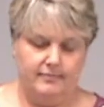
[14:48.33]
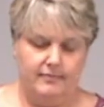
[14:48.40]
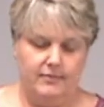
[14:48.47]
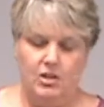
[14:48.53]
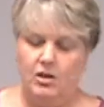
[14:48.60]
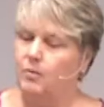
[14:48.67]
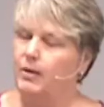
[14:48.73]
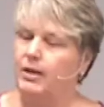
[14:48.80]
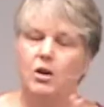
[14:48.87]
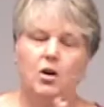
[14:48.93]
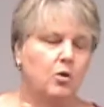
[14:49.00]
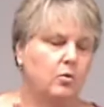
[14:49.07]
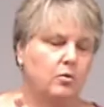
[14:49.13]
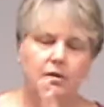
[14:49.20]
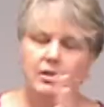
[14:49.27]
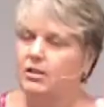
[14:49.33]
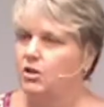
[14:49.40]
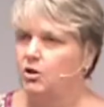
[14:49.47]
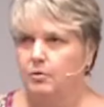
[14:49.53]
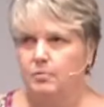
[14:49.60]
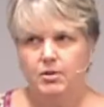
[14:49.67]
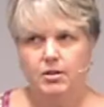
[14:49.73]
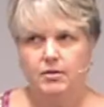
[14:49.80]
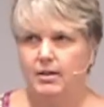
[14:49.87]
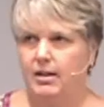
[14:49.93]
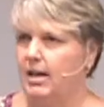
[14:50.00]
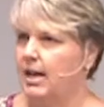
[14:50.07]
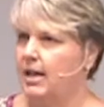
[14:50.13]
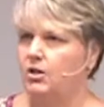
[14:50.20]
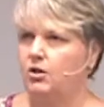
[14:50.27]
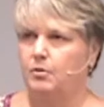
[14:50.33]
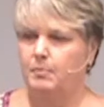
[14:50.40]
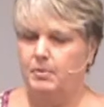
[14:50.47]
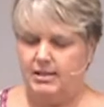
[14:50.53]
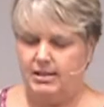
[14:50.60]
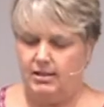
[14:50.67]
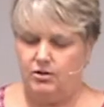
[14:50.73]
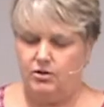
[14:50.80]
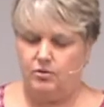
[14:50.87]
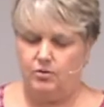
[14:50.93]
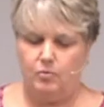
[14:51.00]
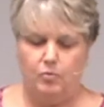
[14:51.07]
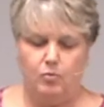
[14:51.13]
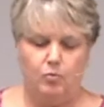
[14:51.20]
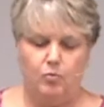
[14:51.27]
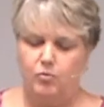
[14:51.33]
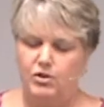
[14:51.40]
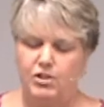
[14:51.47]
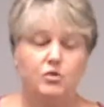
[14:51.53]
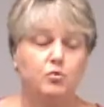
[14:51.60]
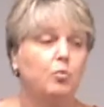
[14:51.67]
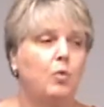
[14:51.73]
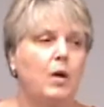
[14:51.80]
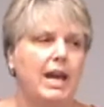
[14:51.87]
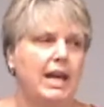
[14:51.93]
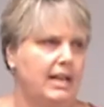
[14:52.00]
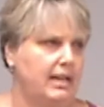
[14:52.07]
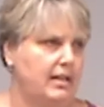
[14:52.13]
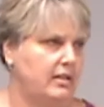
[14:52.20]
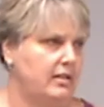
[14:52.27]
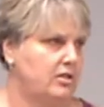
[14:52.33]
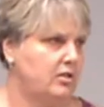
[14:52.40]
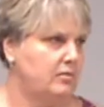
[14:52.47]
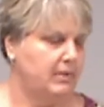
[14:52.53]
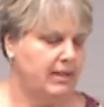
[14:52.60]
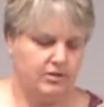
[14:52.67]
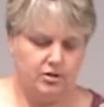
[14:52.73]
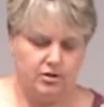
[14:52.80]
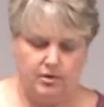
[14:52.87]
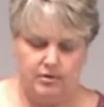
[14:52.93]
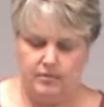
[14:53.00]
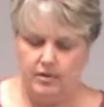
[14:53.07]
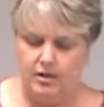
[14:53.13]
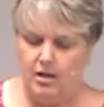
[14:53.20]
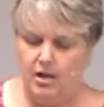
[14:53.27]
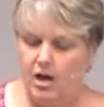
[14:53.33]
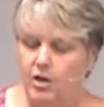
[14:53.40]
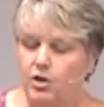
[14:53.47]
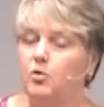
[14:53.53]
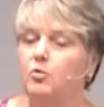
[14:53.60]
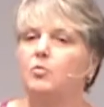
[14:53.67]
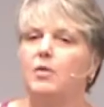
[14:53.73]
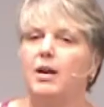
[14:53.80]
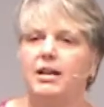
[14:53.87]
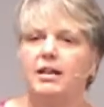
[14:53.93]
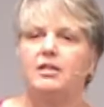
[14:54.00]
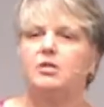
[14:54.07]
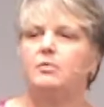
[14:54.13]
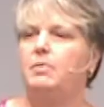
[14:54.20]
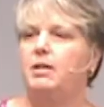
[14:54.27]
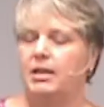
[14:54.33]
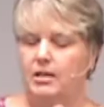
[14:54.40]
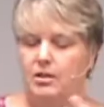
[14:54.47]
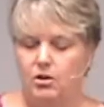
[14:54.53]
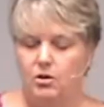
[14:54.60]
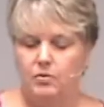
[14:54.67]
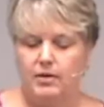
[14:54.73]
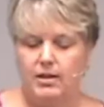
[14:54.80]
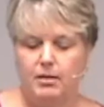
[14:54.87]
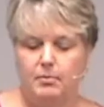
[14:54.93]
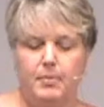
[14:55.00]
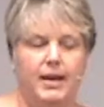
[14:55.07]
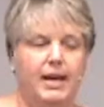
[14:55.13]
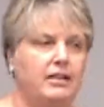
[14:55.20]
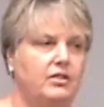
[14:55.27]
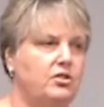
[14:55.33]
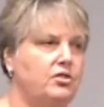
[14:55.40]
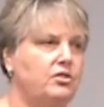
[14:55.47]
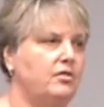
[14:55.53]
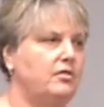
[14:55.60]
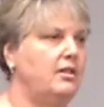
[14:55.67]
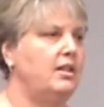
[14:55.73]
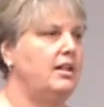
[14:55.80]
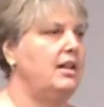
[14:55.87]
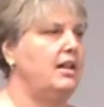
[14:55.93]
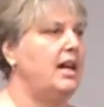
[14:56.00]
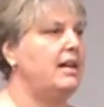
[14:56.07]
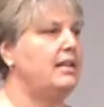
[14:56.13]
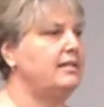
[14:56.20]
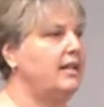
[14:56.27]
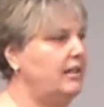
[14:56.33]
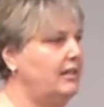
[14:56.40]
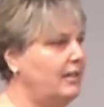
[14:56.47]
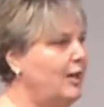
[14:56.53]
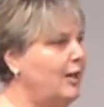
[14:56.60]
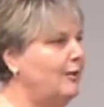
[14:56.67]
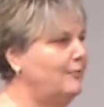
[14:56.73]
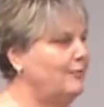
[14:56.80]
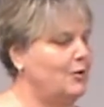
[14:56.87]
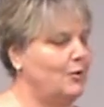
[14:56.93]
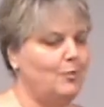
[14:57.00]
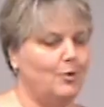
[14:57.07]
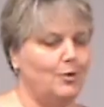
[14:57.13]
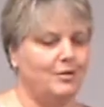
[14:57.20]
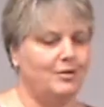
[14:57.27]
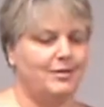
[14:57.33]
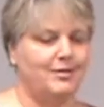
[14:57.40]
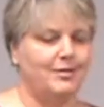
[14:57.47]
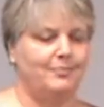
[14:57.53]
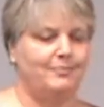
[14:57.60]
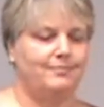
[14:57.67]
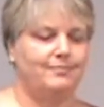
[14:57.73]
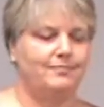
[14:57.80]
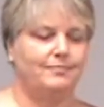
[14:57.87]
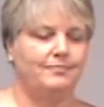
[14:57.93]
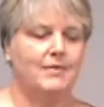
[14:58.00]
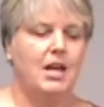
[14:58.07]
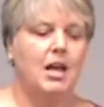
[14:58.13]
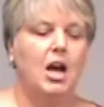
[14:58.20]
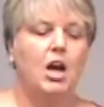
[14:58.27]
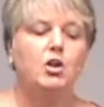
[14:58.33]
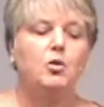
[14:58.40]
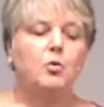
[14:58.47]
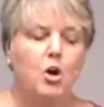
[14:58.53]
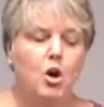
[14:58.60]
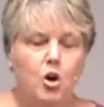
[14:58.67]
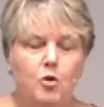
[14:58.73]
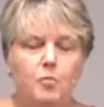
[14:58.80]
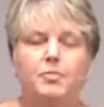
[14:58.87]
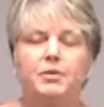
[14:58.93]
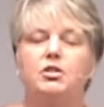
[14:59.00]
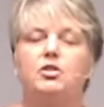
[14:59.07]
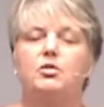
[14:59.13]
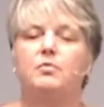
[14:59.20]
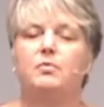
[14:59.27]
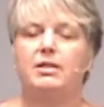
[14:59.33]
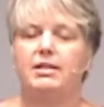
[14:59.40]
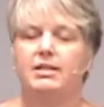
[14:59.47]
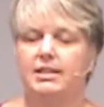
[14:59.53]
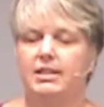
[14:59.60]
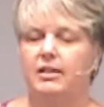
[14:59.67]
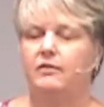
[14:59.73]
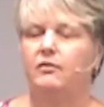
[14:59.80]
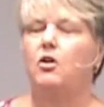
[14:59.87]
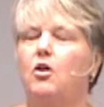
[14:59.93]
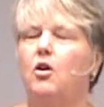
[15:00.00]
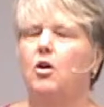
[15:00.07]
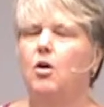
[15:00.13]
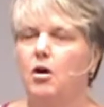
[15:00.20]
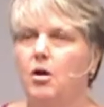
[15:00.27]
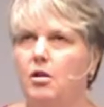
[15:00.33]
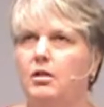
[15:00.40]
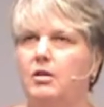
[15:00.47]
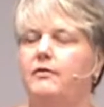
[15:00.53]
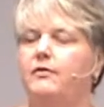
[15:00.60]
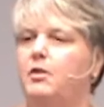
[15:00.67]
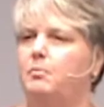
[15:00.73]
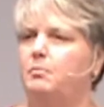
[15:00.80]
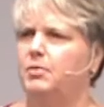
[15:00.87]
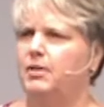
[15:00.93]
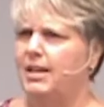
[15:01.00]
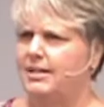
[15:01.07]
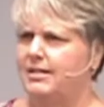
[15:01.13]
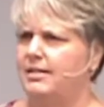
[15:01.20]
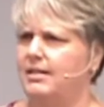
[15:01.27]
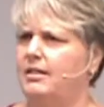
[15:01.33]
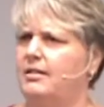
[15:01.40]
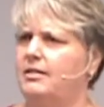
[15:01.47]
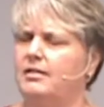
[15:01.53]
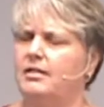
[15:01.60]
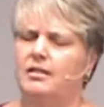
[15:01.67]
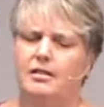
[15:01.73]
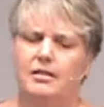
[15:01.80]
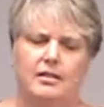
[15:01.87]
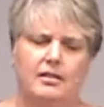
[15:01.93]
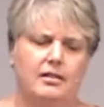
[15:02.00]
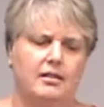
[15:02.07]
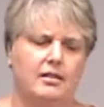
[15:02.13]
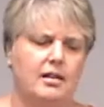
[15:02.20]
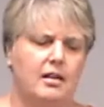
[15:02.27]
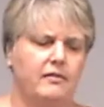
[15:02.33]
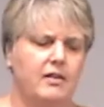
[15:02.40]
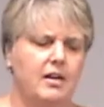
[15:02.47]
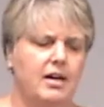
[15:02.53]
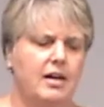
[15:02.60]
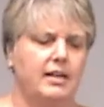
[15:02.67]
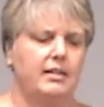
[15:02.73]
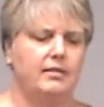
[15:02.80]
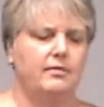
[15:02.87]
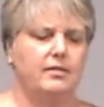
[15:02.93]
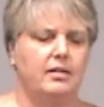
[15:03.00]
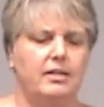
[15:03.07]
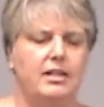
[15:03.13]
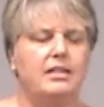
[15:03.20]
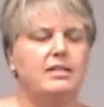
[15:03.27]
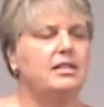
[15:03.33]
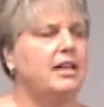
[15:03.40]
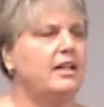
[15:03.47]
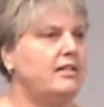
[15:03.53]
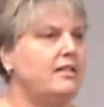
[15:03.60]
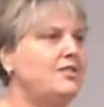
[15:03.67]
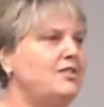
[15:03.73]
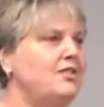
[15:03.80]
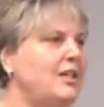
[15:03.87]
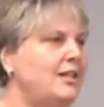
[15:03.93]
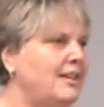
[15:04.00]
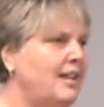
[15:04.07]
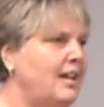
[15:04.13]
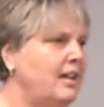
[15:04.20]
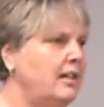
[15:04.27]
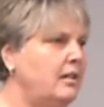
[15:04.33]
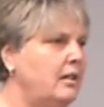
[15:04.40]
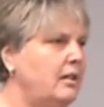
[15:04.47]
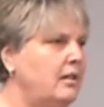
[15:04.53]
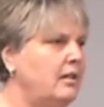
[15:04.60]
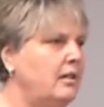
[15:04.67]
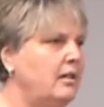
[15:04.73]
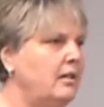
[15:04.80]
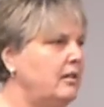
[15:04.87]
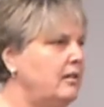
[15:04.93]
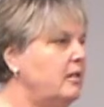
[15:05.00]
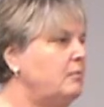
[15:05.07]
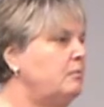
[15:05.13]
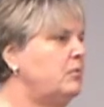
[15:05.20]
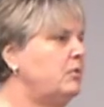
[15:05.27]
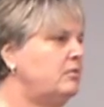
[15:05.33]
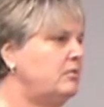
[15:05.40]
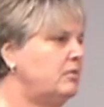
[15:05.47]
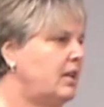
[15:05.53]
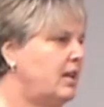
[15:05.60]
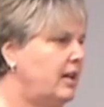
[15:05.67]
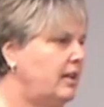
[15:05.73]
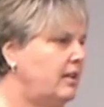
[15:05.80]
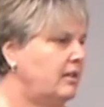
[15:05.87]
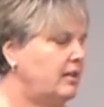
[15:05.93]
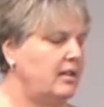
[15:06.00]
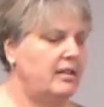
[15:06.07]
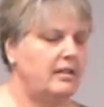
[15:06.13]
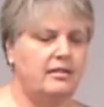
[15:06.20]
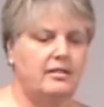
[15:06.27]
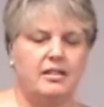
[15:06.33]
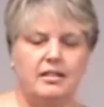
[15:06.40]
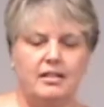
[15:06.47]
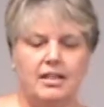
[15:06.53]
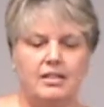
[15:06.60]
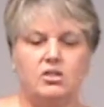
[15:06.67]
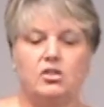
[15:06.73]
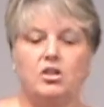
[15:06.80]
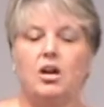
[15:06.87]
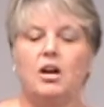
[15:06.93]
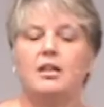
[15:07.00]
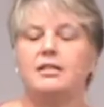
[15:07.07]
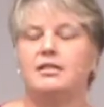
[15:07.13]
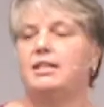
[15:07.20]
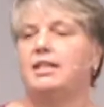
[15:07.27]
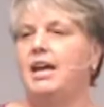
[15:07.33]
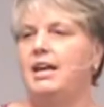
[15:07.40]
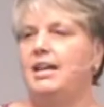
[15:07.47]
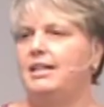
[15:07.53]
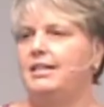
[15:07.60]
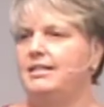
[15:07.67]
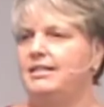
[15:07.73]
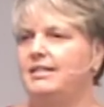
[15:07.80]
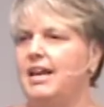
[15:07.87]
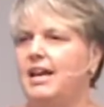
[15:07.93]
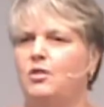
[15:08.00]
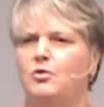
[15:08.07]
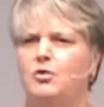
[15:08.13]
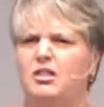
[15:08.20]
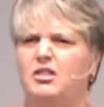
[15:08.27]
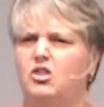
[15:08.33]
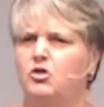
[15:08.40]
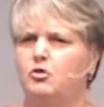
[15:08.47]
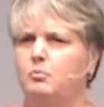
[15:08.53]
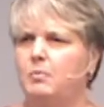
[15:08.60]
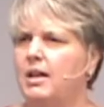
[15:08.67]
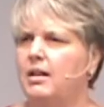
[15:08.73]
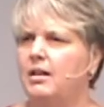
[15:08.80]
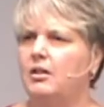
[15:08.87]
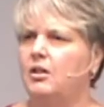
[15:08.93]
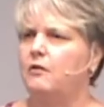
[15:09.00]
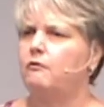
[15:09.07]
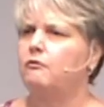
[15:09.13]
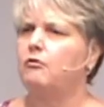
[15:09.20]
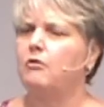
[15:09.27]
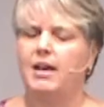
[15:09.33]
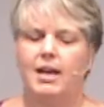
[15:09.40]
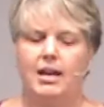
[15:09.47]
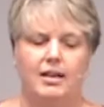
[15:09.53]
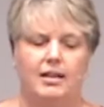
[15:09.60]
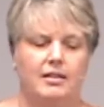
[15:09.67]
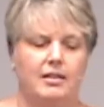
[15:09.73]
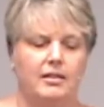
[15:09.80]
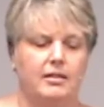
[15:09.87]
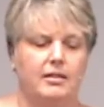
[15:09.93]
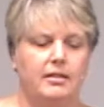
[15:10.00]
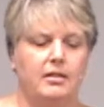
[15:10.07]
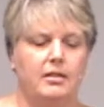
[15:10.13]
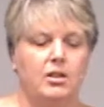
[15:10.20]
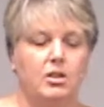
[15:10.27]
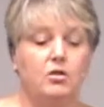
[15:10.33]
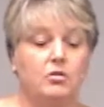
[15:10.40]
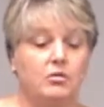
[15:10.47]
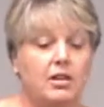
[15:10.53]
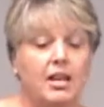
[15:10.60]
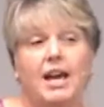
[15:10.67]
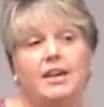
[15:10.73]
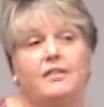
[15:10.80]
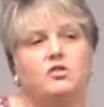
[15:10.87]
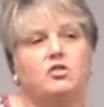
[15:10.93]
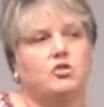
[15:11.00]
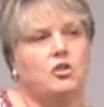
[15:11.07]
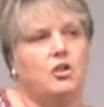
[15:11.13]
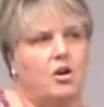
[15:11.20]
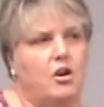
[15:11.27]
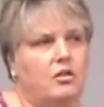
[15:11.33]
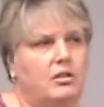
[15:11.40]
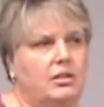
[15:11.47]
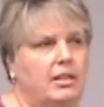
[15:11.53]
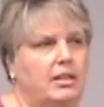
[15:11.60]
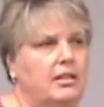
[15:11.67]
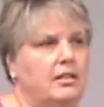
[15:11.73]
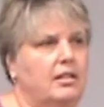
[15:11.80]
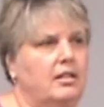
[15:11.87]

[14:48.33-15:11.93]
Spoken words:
knowing only your beauty and your potential, just waiting to bless you? Are you ready to be in the green pasture as a loved horse? Are you open to receive all of the blessings of God? Things like the sunlight, the moonlight, the intoxicating sound and smell of rain, your life's calling,